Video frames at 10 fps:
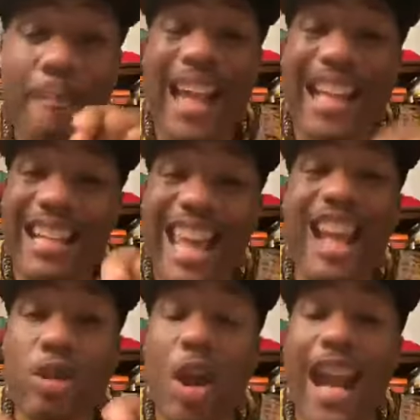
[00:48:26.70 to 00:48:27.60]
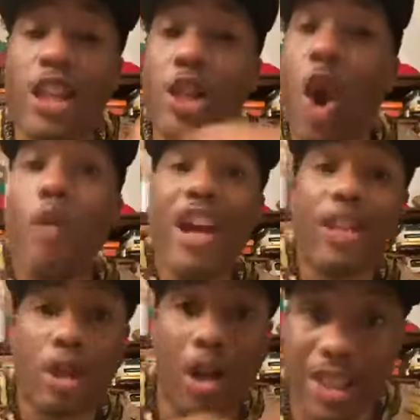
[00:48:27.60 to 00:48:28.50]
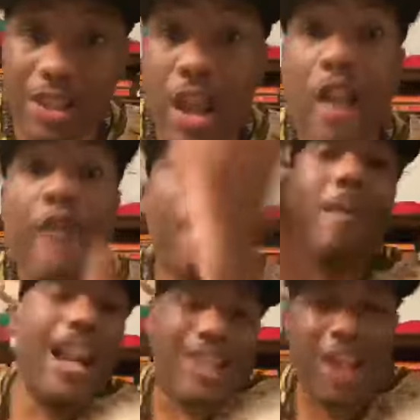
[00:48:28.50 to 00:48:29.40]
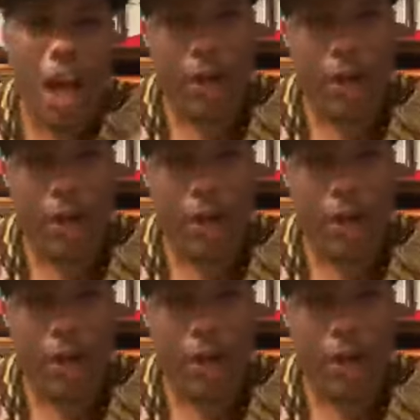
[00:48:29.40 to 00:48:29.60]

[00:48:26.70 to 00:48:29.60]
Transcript: make it, they trade your resources for military